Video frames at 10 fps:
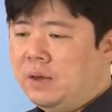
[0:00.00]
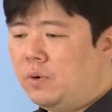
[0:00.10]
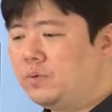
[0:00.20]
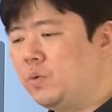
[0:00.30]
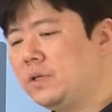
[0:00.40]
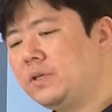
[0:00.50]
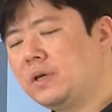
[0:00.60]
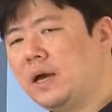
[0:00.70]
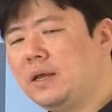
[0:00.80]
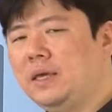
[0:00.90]
But what you
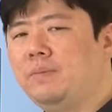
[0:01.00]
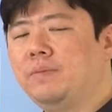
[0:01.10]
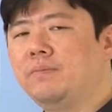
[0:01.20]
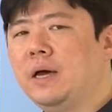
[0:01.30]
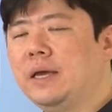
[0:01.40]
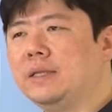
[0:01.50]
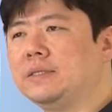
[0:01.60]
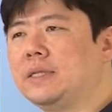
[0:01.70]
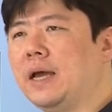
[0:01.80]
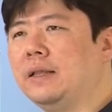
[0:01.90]
got to keep in mind
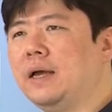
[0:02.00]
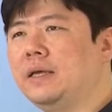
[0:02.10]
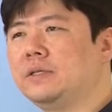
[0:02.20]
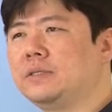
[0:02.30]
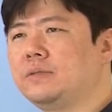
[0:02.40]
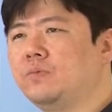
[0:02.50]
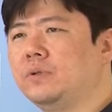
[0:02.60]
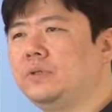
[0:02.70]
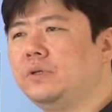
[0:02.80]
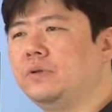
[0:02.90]
is that I just
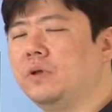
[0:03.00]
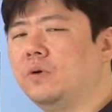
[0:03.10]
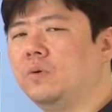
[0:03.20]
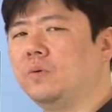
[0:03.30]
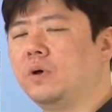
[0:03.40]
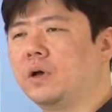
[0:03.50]
want you to know a